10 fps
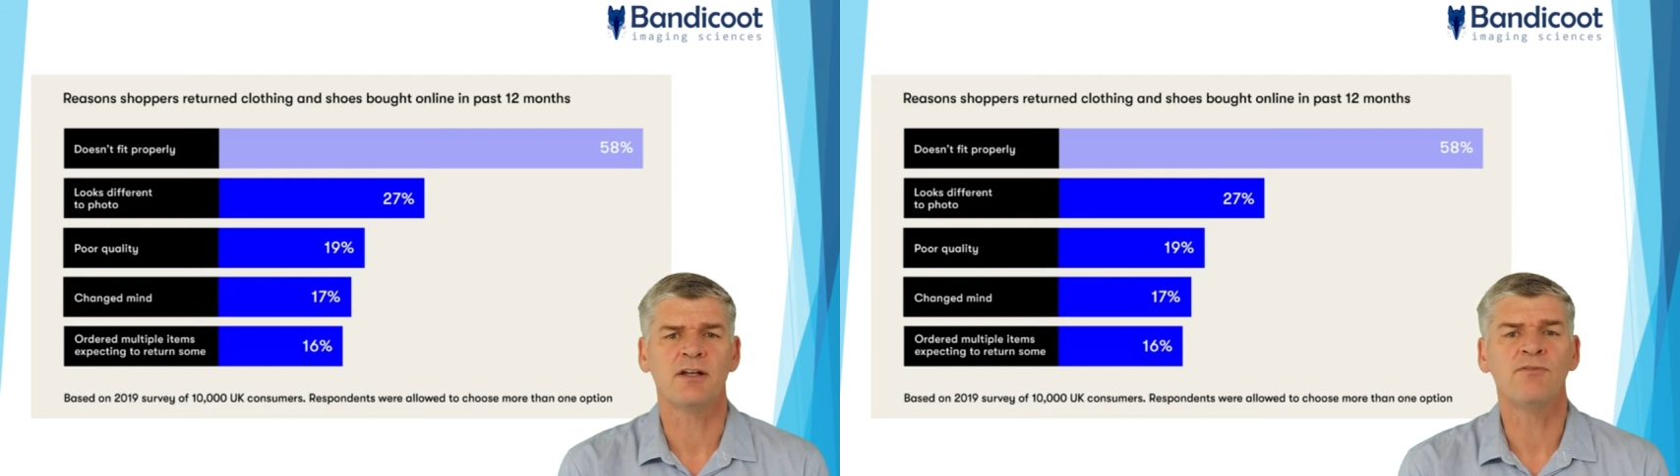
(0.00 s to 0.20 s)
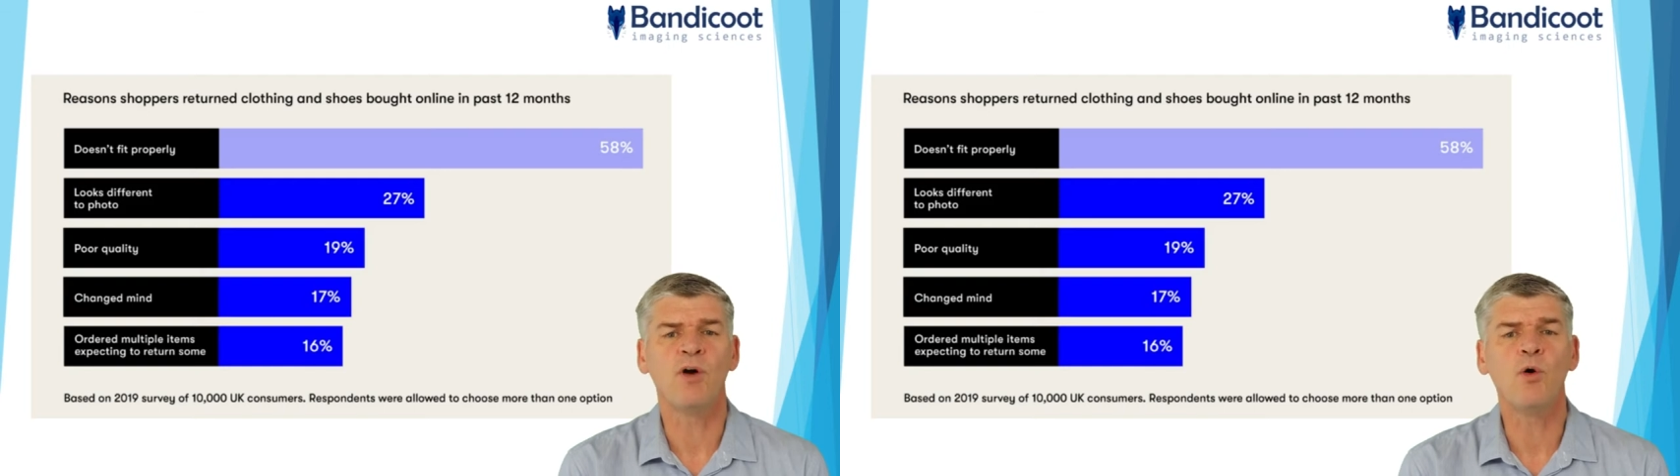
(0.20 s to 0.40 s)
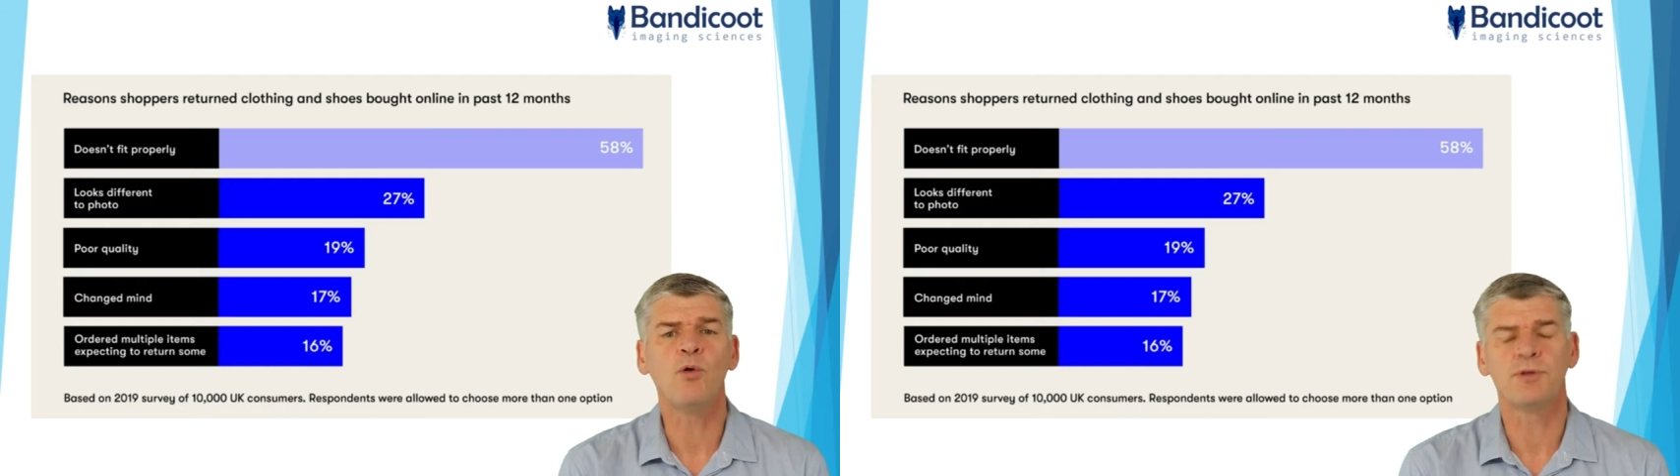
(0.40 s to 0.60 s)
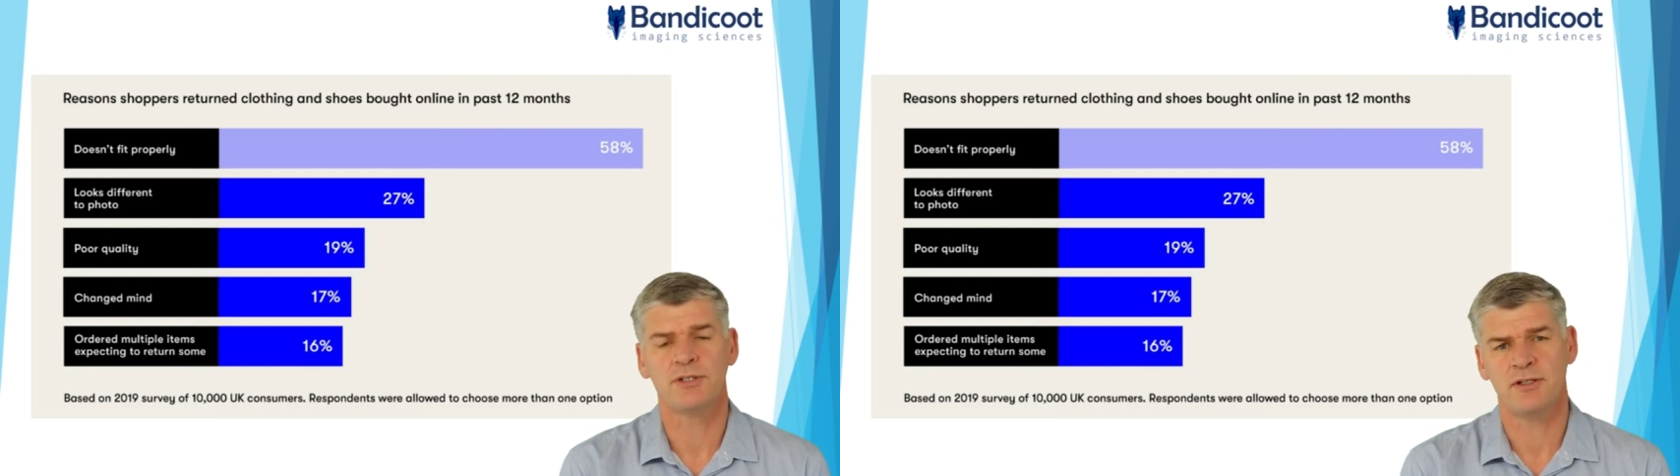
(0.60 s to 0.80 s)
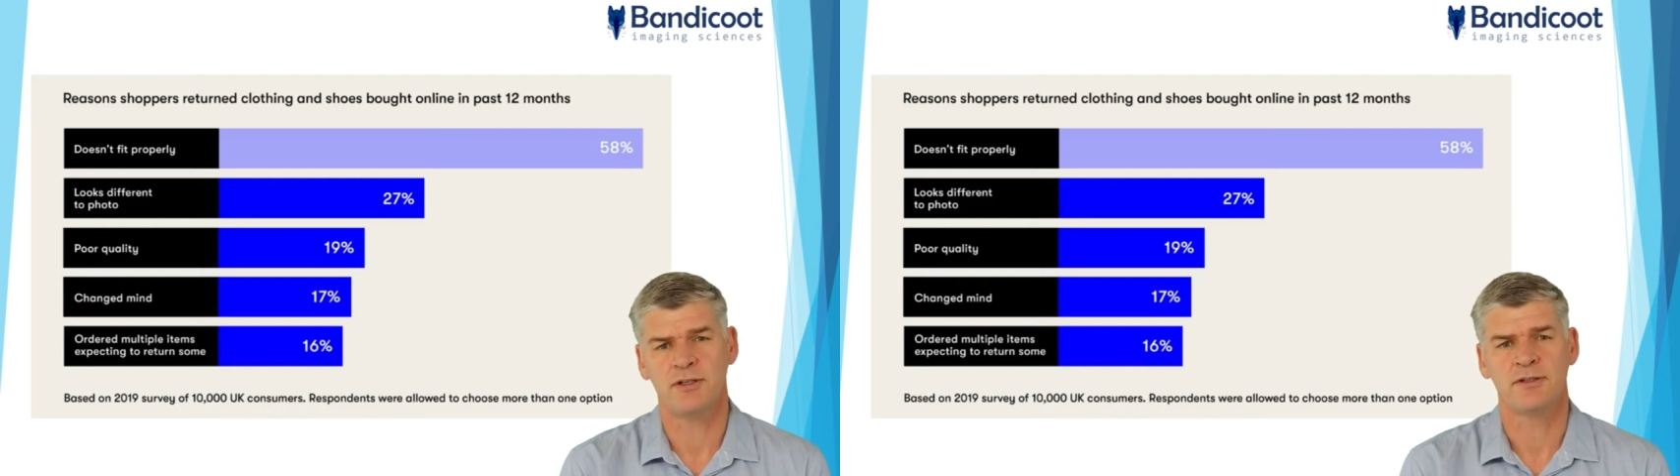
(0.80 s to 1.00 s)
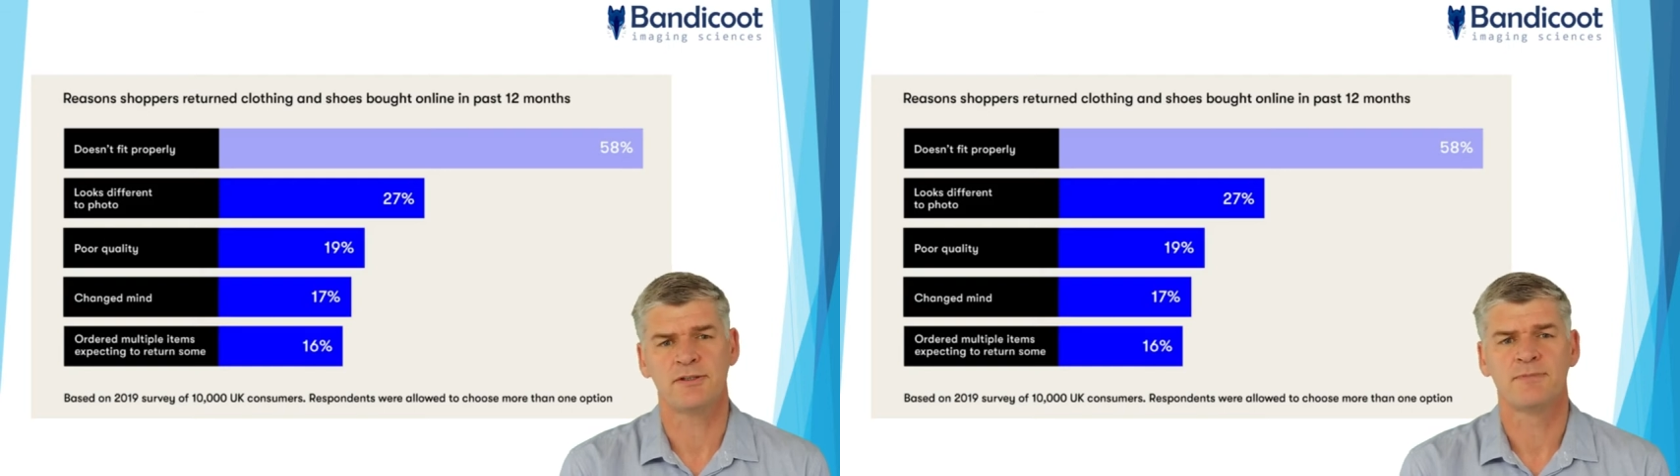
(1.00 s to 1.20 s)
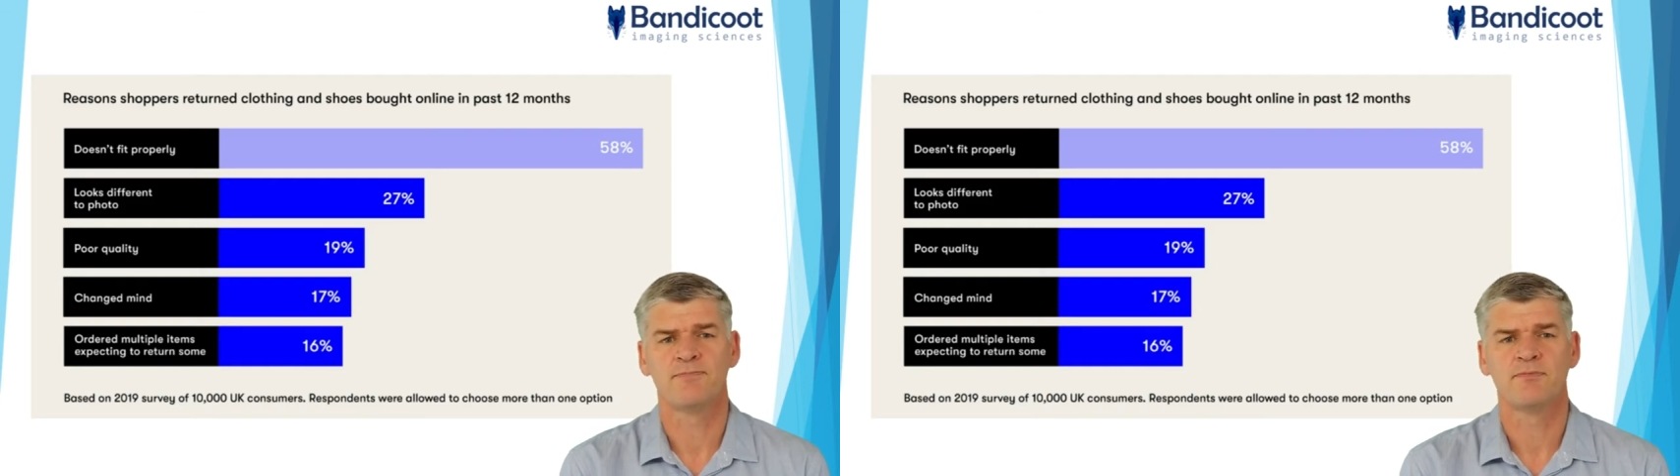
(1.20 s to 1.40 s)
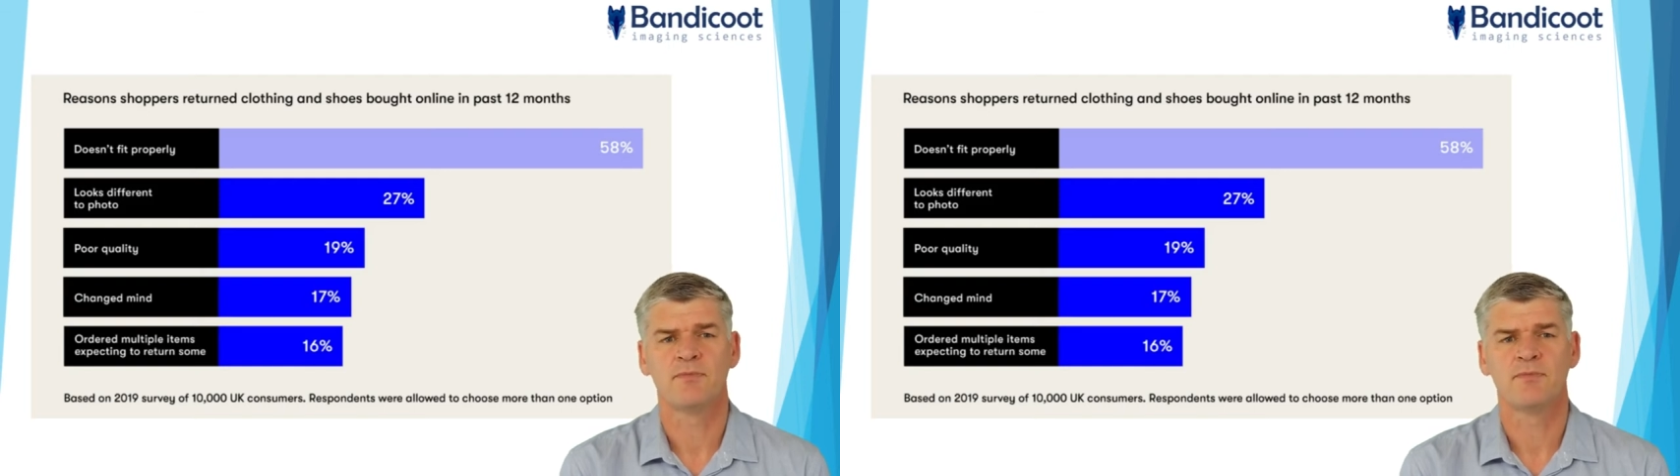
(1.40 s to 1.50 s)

of all returns.